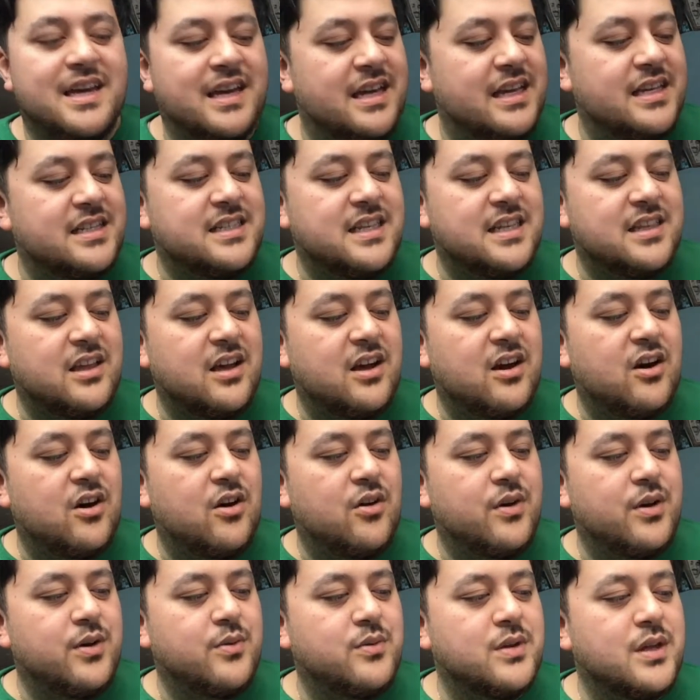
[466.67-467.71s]
he said that
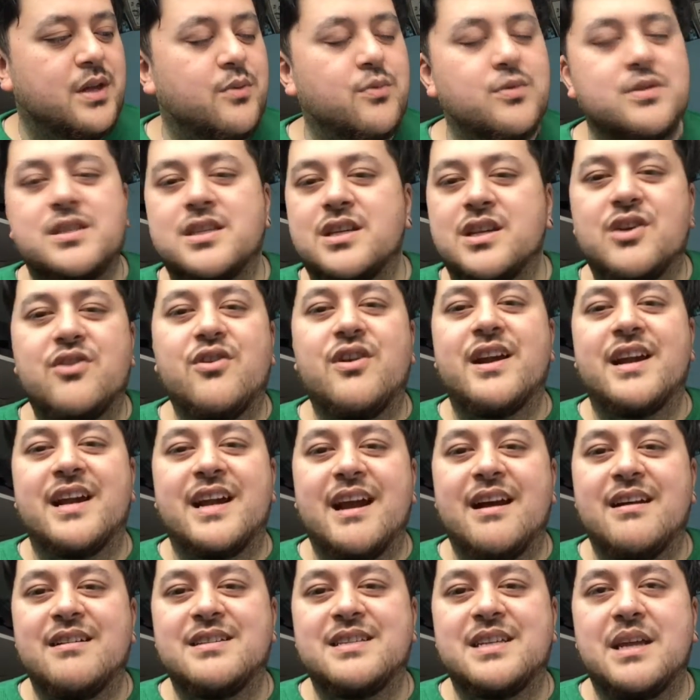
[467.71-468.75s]
he wanted to create a
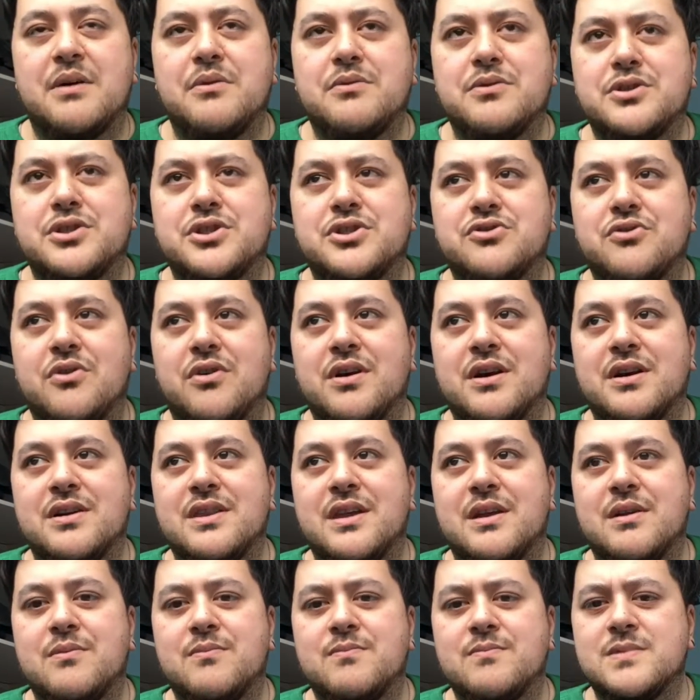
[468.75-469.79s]
character that was stronger
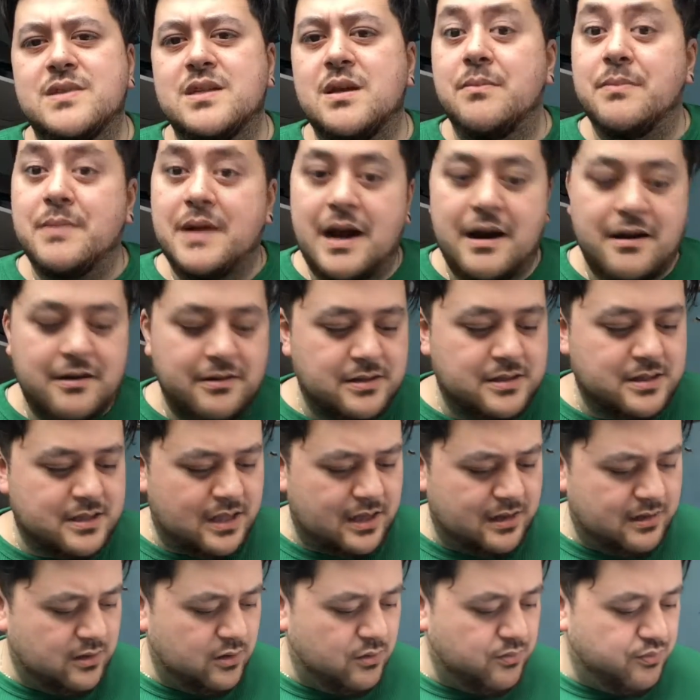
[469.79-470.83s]
than some character
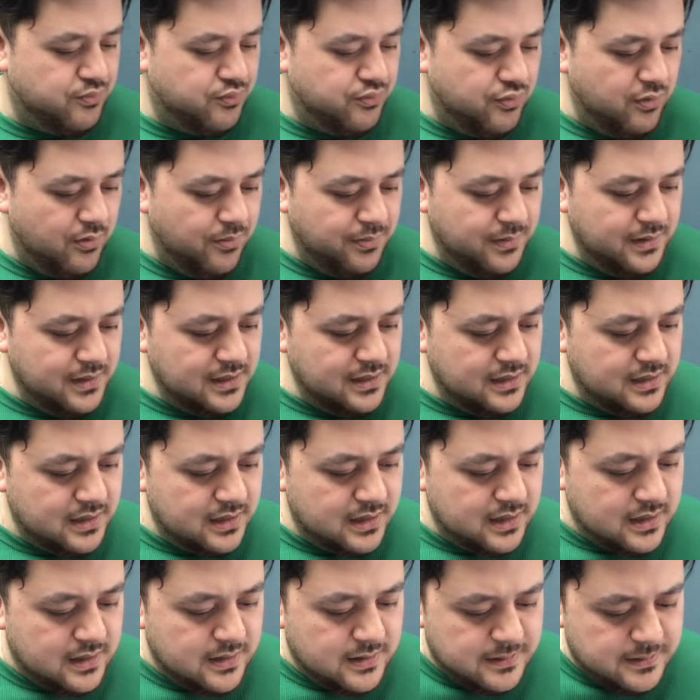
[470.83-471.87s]
that you'll probably
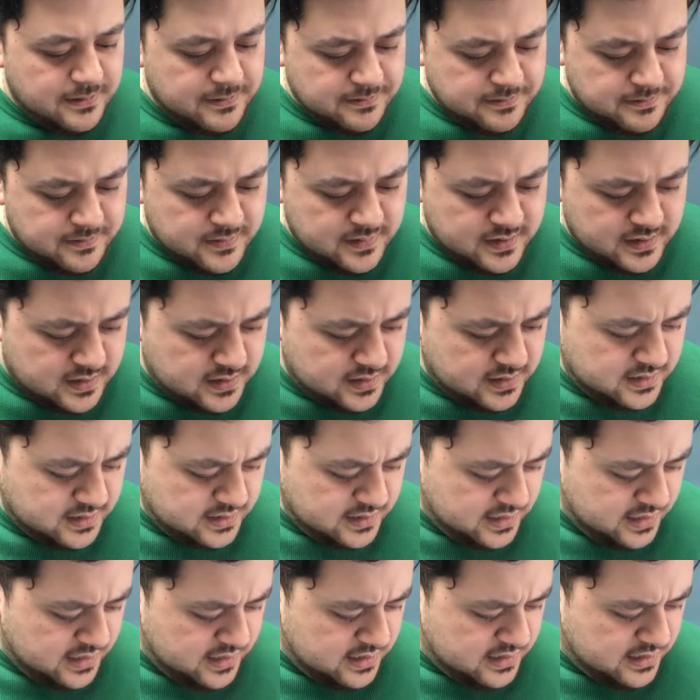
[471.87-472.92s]

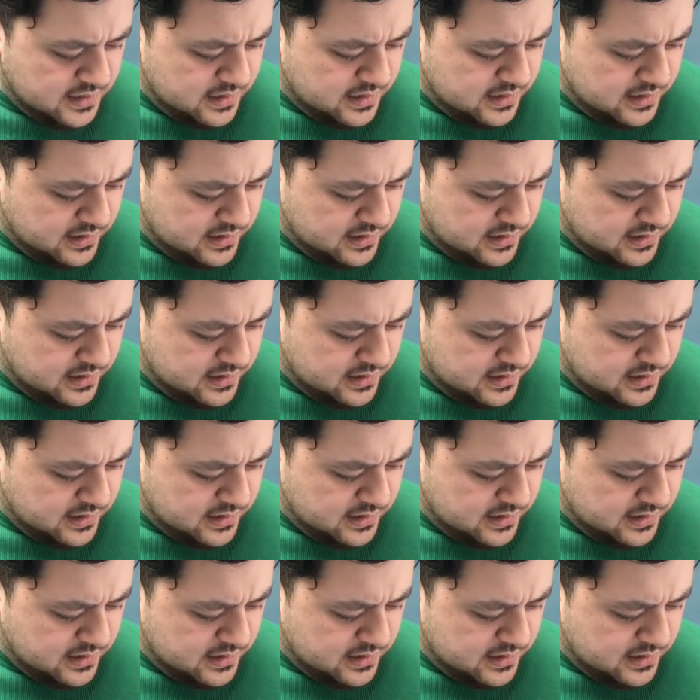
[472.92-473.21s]
see in